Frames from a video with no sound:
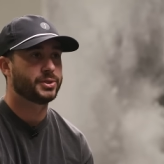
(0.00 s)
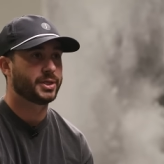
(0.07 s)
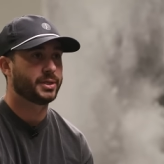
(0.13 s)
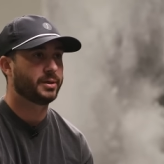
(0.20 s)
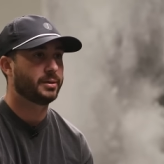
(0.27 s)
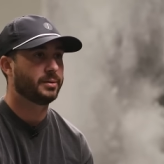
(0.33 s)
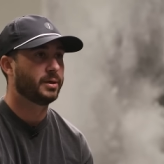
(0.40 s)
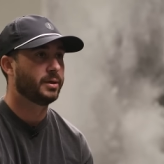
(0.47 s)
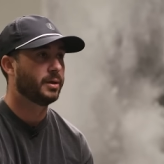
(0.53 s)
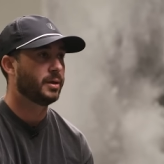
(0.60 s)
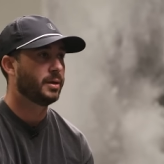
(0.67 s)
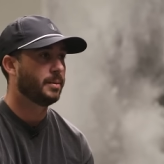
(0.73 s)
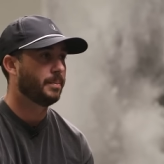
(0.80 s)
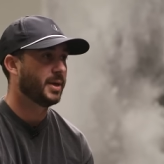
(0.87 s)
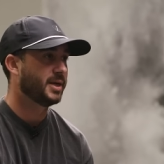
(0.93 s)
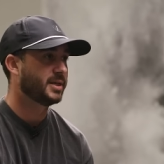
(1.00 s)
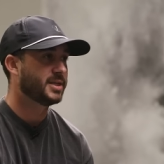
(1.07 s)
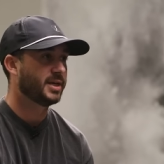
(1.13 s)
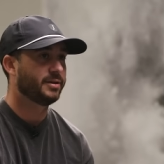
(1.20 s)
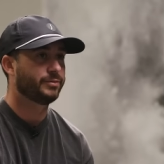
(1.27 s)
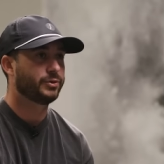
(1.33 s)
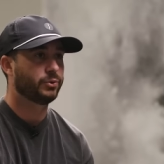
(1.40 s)
Is it a
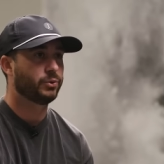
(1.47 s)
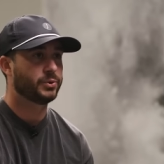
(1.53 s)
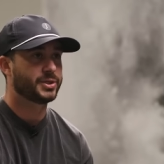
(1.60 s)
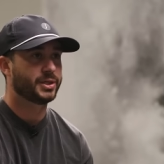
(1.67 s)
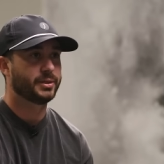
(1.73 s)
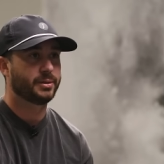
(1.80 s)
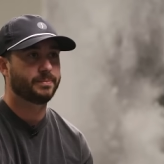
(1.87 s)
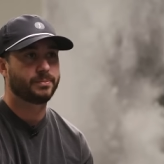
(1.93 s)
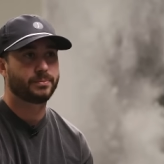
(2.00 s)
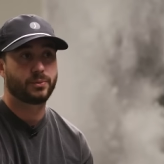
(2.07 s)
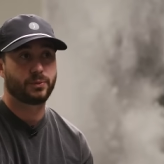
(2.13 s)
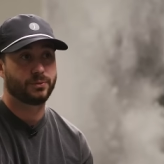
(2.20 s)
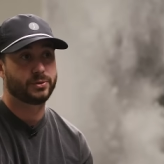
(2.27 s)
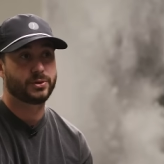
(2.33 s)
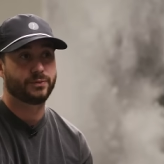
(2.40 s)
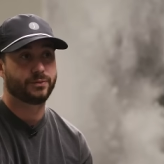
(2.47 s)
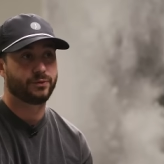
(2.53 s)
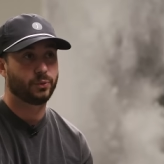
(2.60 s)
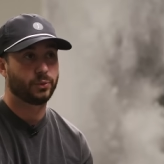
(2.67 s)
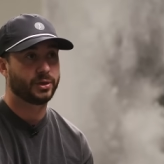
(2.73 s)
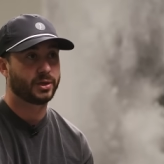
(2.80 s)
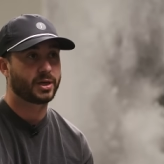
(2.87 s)
meditative tool? Is it a, to
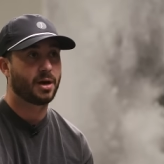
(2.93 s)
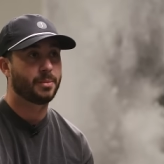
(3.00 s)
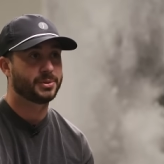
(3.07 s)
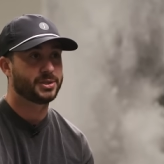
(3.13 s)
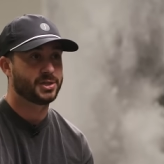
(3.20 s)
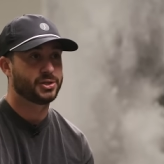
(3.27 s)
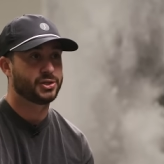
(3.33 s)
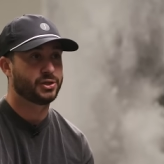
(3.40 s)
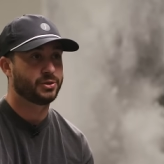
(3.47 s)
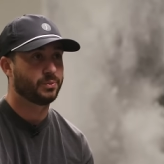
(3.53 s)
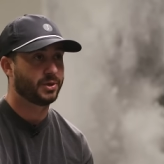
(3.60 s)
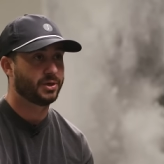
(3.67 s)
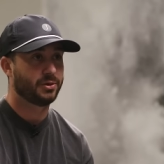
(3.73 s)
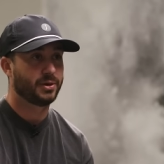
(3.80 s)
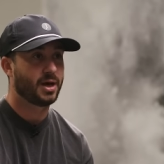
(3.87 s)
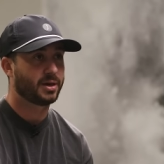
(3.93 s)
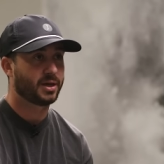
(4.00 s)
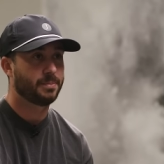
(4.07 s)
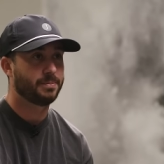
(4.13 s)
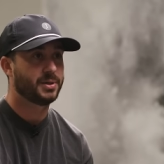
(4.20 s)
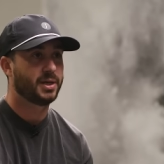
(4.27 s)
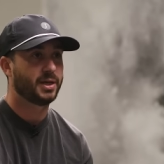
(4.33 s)
fuel the competition when you're not
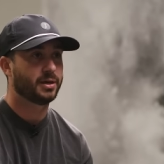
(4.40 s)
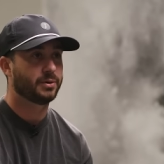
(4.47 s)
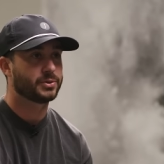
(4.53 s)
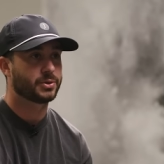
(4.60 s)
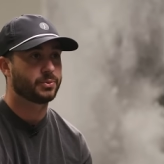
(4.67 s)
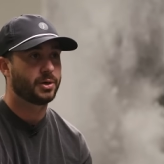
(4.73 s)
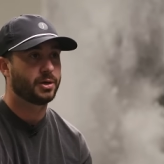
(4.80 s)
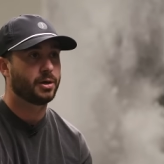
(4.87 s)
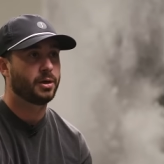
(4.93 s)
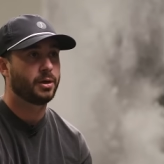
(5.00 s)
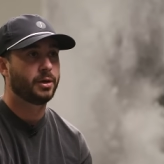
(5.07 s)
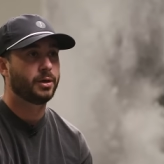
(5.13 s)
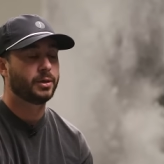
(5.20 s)
competing elsewhere?